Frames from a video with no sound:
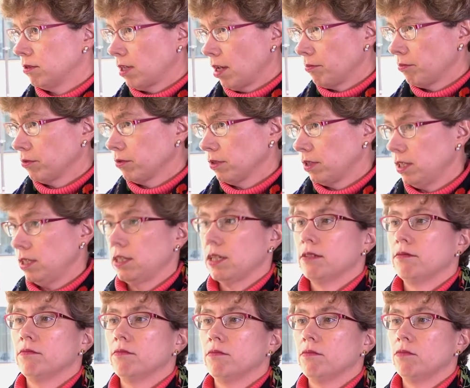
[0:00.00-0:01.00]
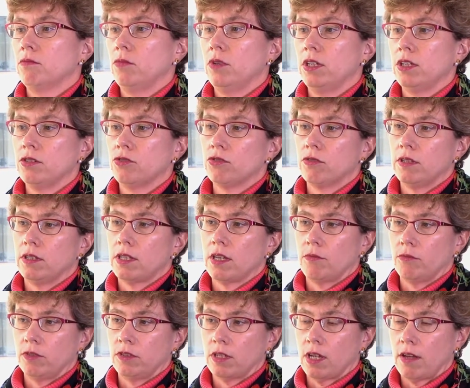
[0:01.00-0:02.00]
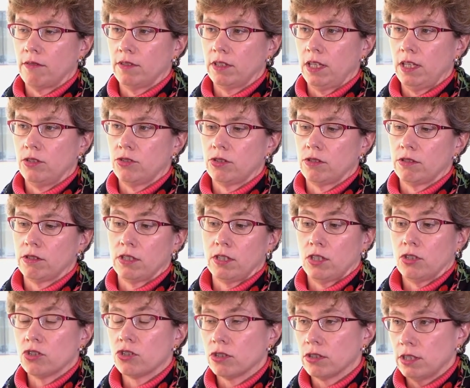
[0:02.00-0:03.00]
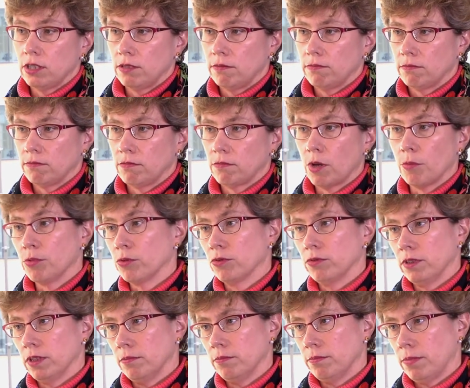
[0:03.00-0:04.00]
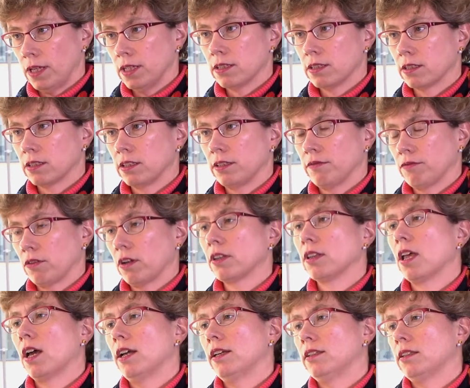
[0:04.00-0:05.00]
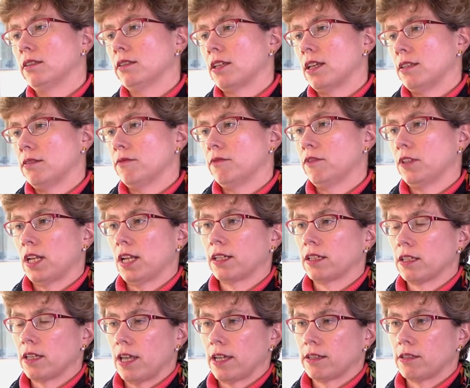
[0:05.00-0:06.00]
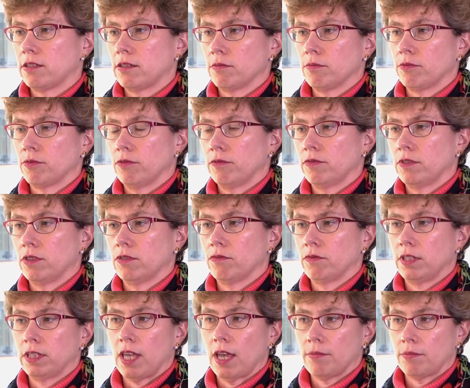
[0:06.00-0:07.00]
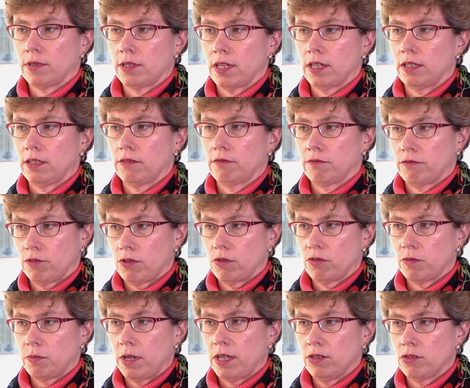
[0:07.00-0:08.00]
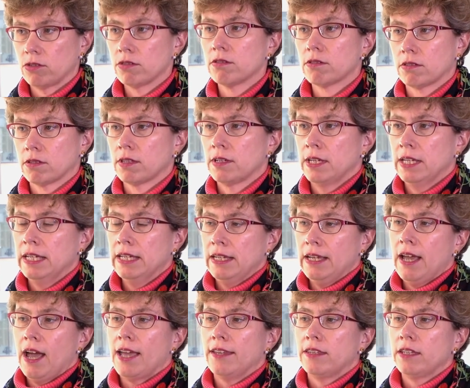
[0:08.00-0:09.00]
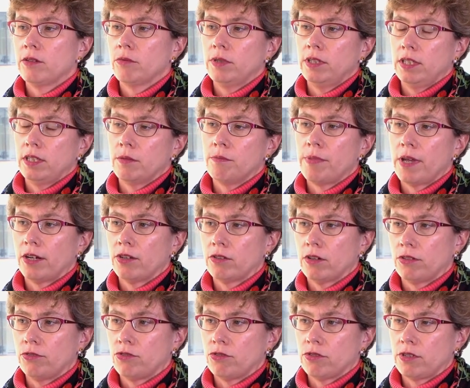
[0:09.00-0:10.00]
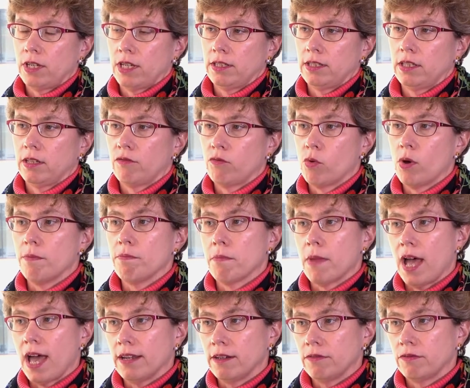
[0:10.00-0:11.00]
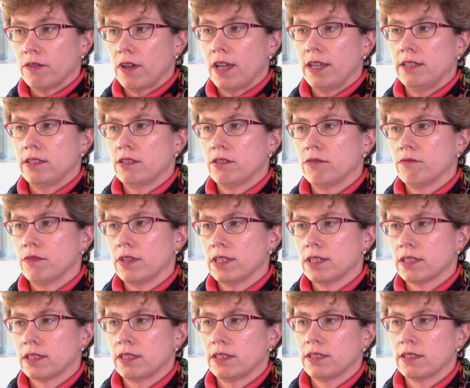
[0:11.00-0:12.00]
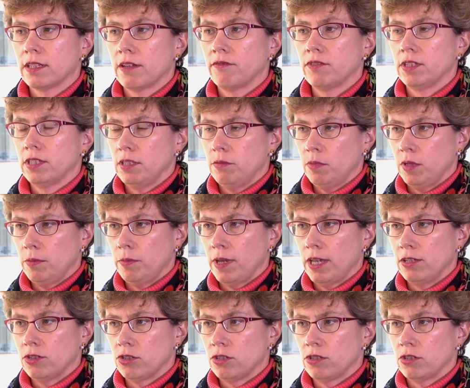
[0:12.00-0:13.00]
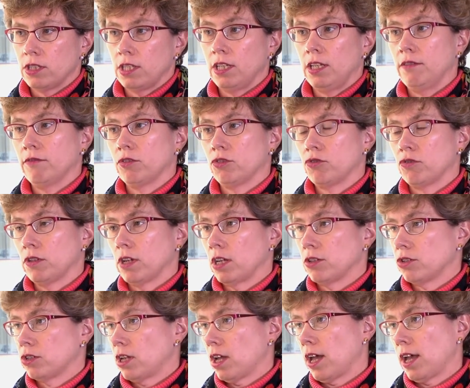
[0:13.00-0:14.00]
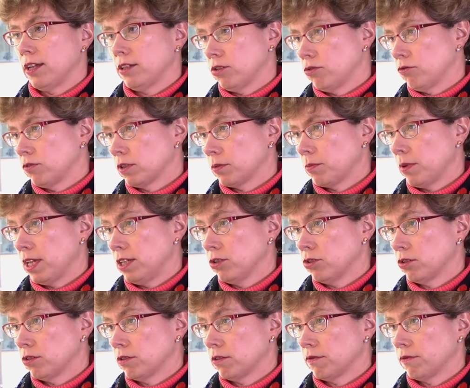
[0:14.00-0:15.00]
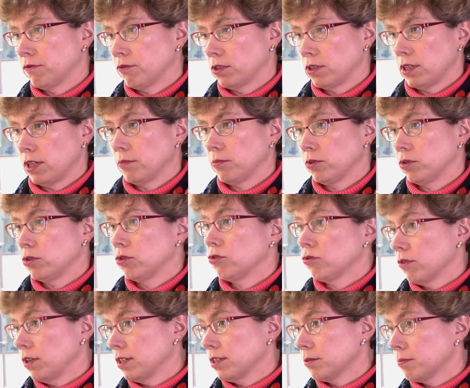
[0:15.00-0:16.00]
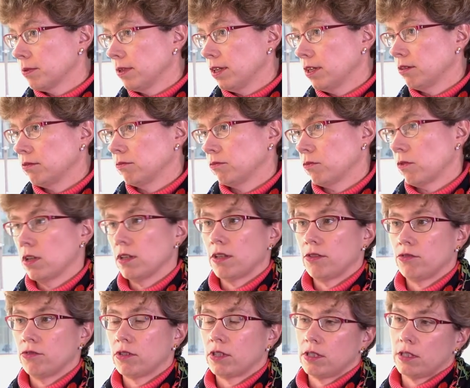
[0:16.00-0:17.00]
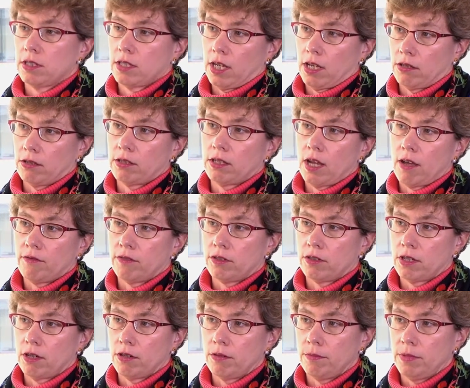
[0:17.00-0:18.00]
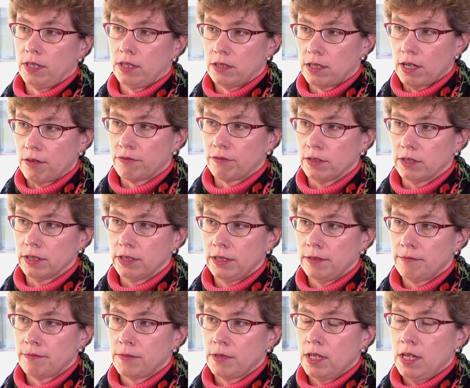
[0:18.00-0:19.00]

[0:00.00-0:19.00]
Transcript: separately, and we treat them with novel agents initially, ibrutinib basically frontline, and then venetoclax is approved in the relapse setting for those patients. I think we need a better understanding of what modifies the risk in seventeen p patients to even triage the highest risk patients, for example, to transplant, while others can stay on the novel therapy indefinitely.